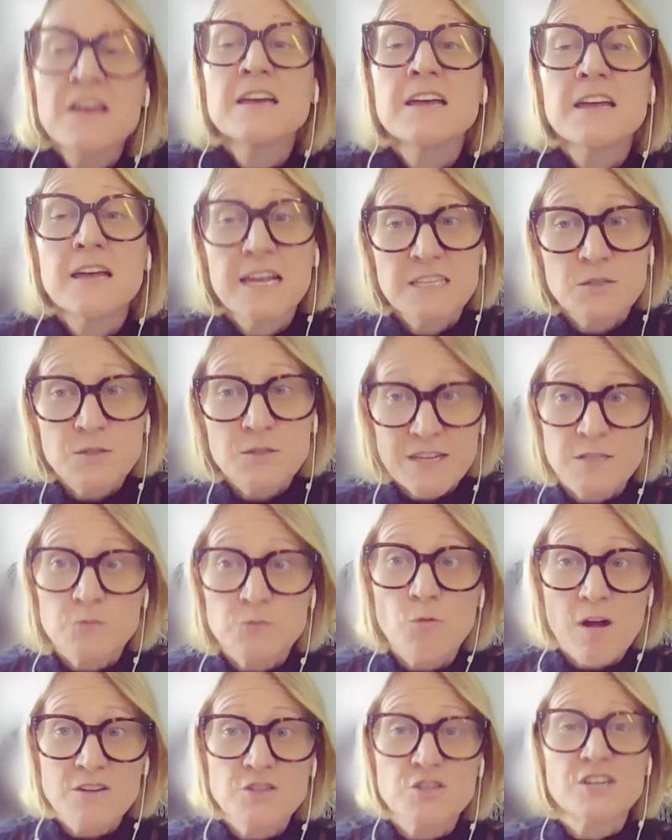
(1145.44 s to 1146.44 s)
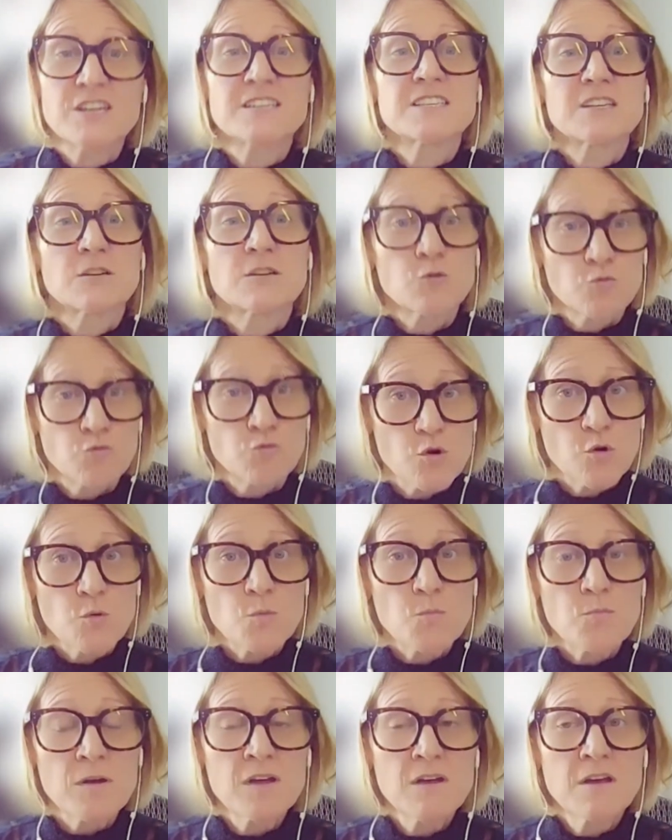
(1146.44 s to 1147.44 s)
It's let's watch it as a
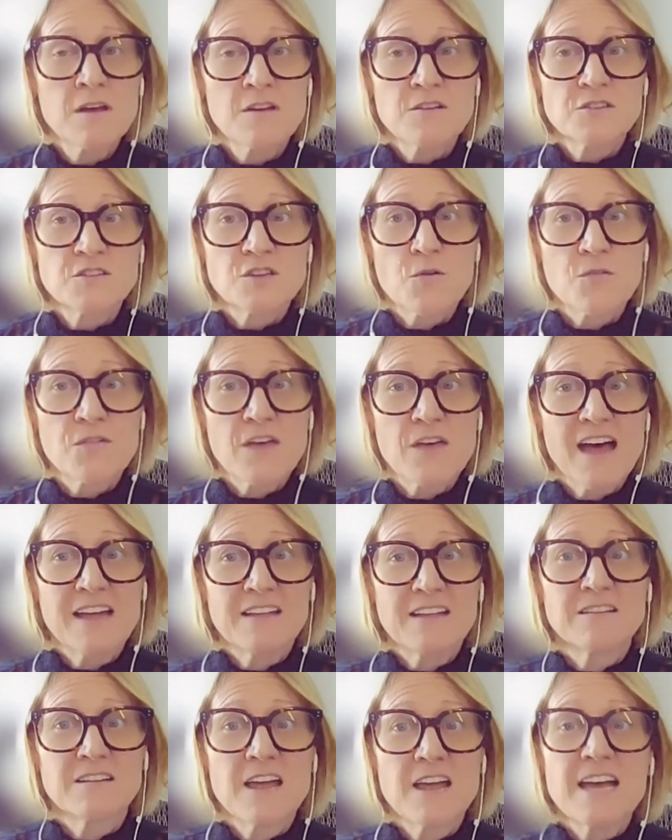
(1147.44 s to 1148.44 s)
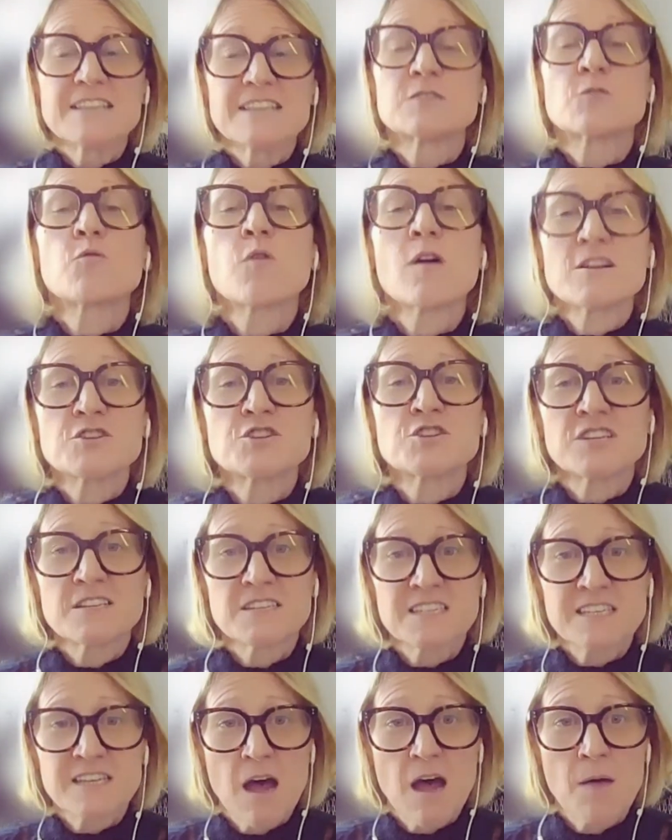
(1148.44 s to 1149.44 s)
group so that as
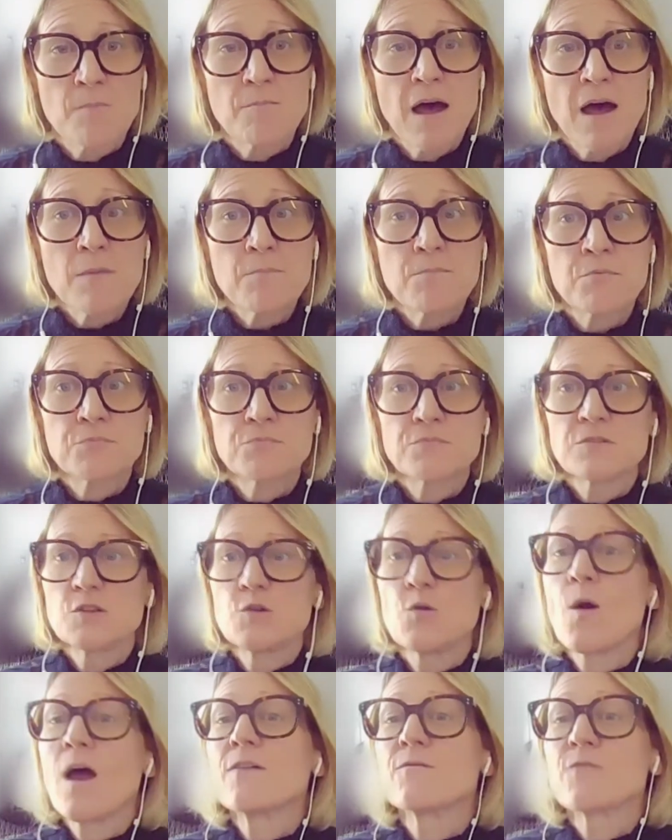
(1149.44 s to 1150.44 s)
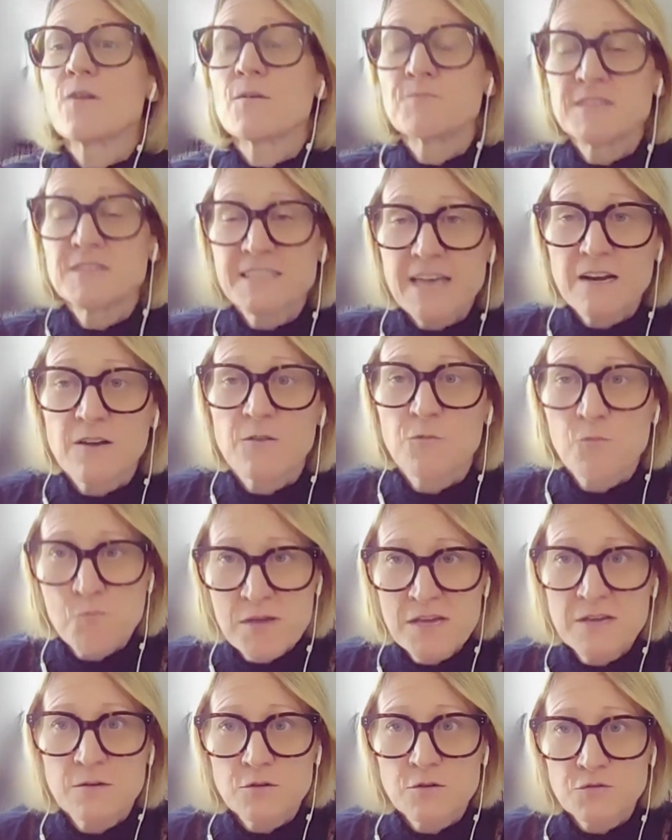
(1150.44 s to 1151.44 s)
questions come up, you have a set of
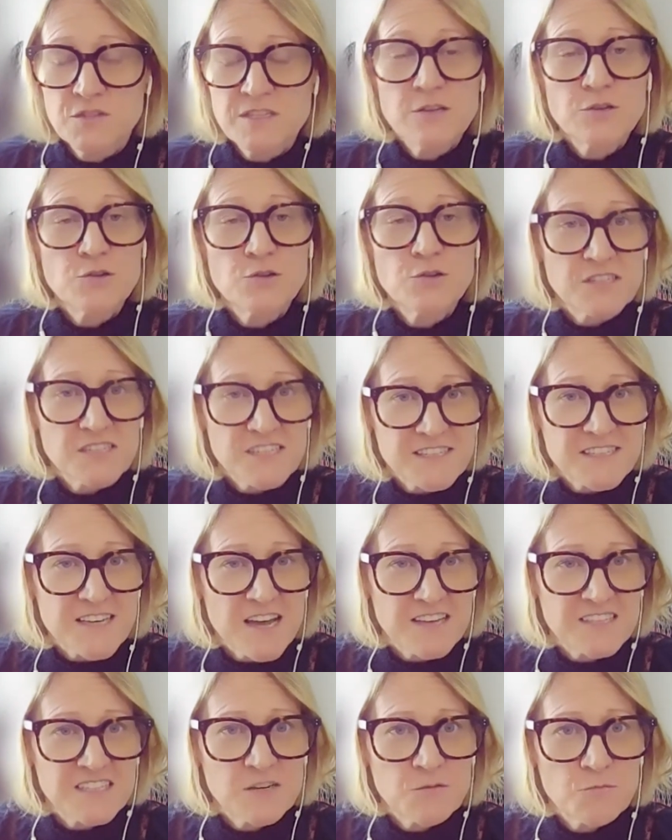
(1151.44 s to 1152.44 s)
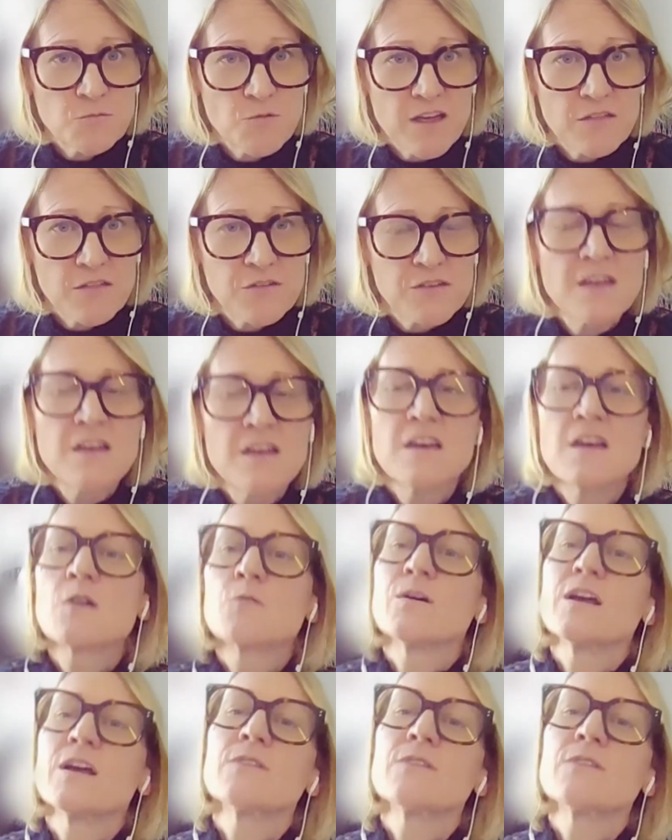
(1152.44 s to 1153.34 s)
peers that you can discuss it with. We have